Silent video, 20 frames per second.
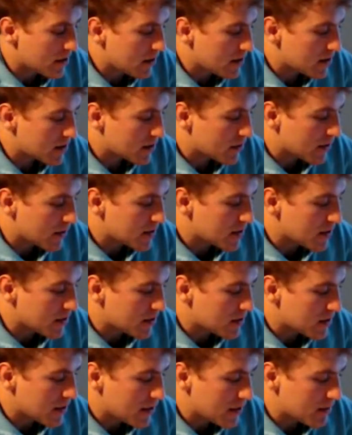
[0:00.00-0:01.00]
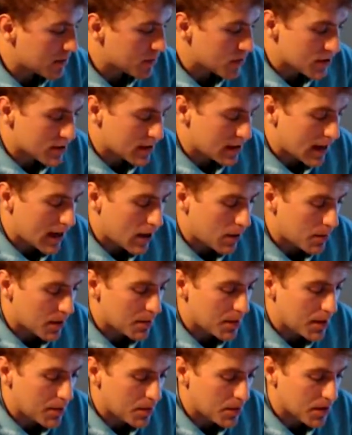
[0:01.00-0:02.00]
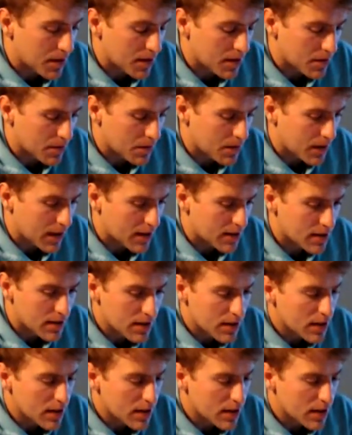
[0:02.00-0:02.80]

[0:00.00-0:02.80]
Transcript: crazy to see just how many people it can affect.